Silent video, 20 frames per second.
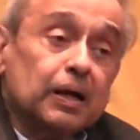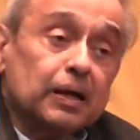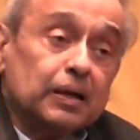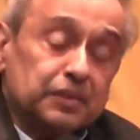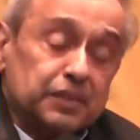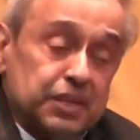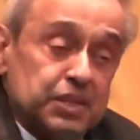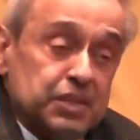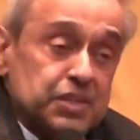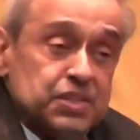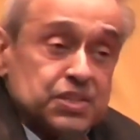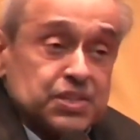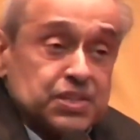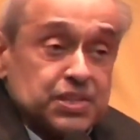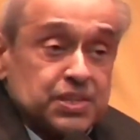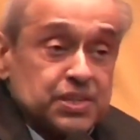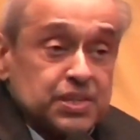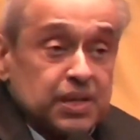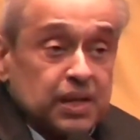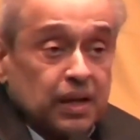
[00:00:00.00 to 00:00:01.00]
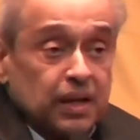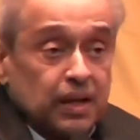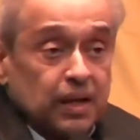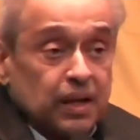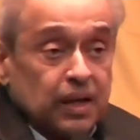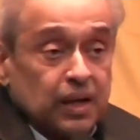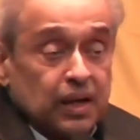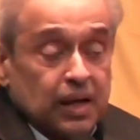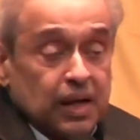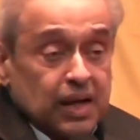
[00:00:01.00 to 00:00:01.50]
This
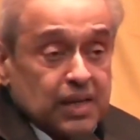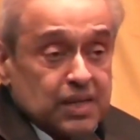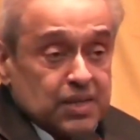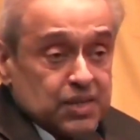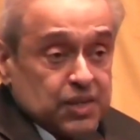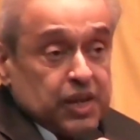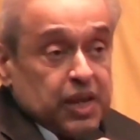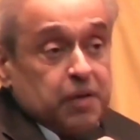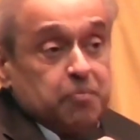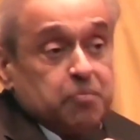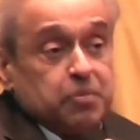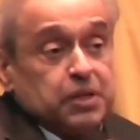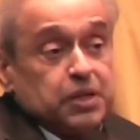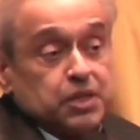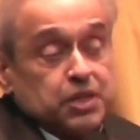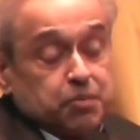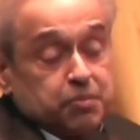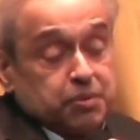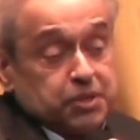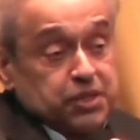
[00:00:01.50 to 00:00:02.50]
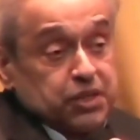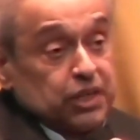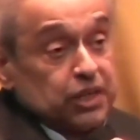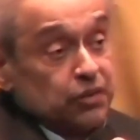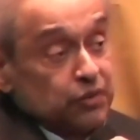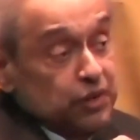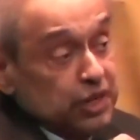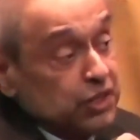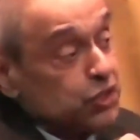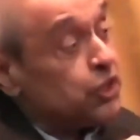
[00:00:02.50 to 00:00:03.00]
has enabled a particular
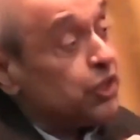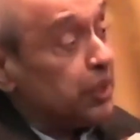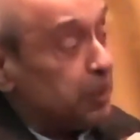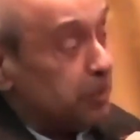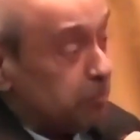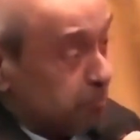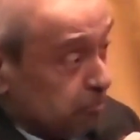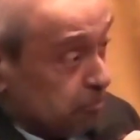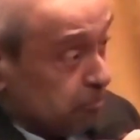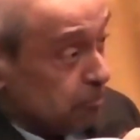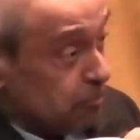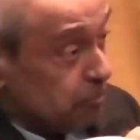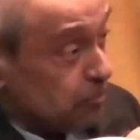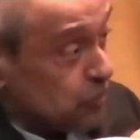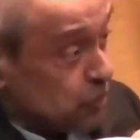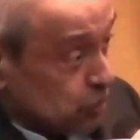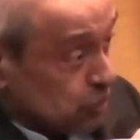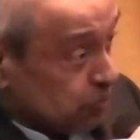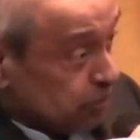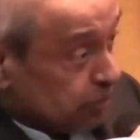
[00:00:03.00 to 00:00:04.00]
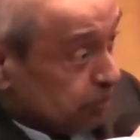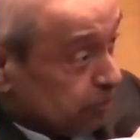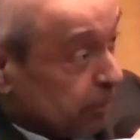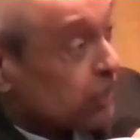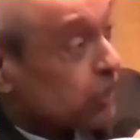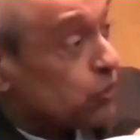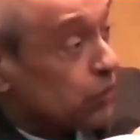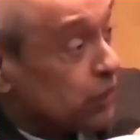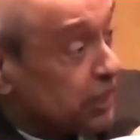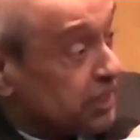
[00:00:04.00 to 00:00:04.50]
regime to
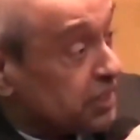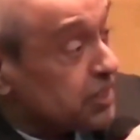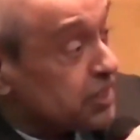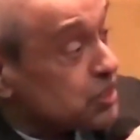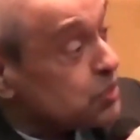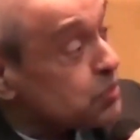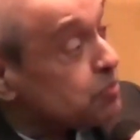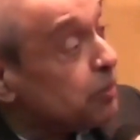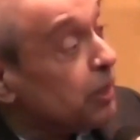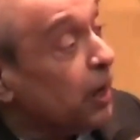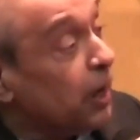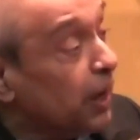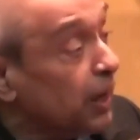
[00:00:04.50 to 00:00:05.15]
perpetuate its power.